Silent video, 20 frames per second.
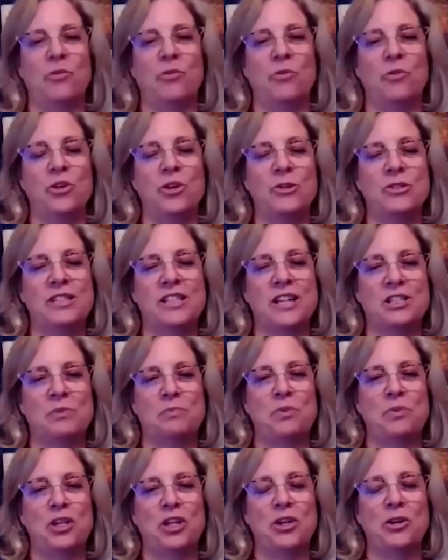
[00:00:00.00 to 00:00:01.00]
you do
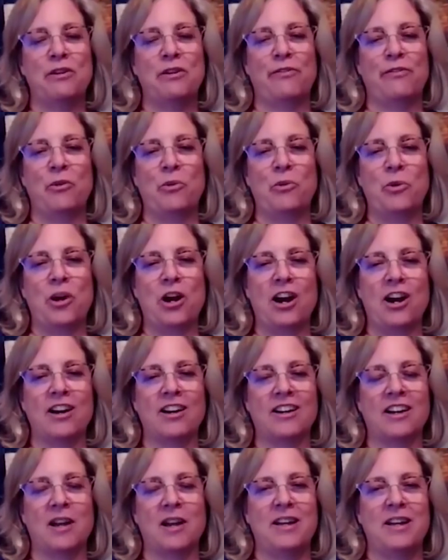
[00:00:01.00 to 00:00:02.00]
such beautiful work.